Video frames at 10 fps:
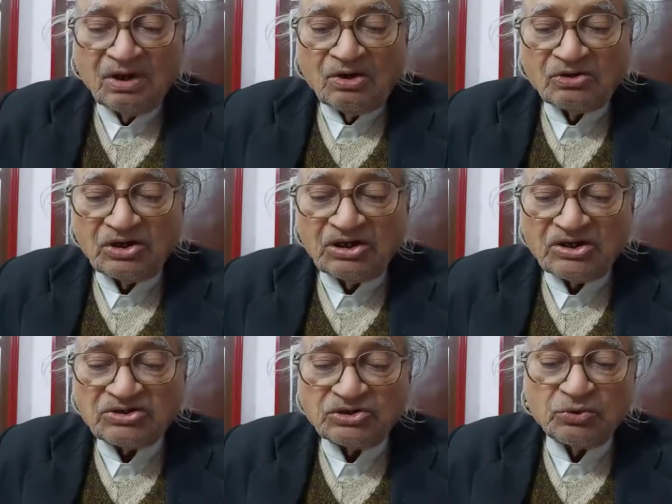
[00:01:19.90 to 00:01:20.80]
T
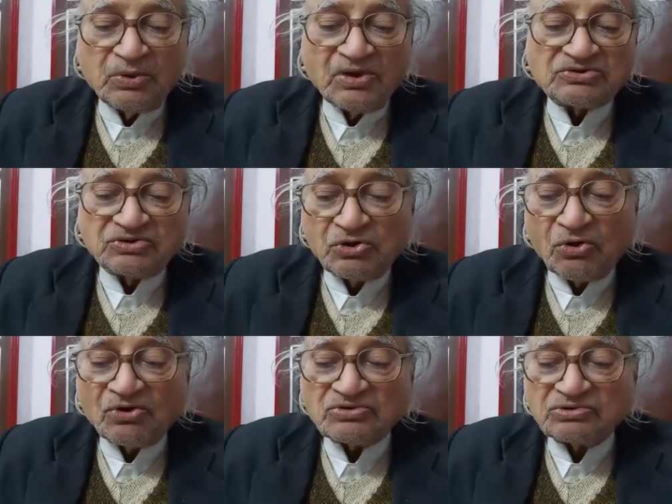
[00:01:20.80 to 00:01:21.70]
H U S,
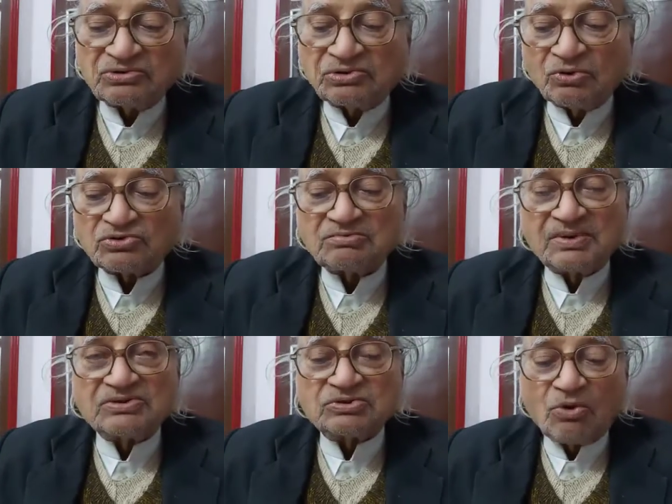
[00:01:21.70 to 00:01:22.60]
theos, theos
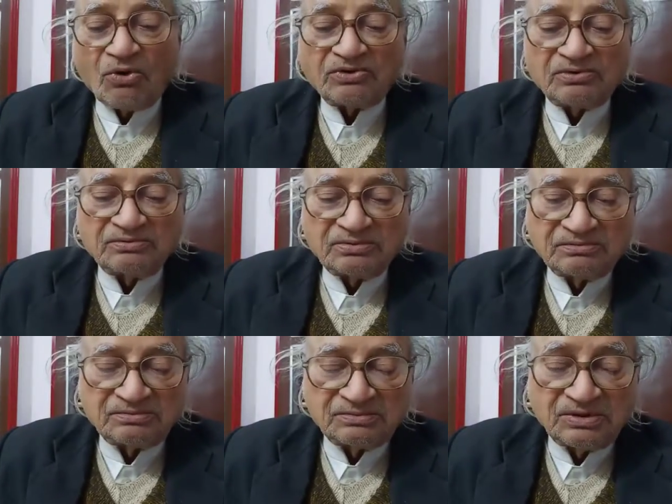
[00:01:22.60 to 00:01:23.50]
means God
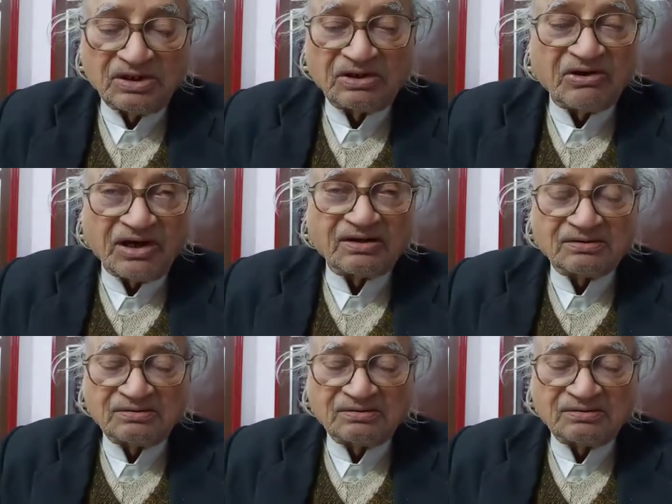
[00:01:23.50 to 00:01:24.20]
in Greek.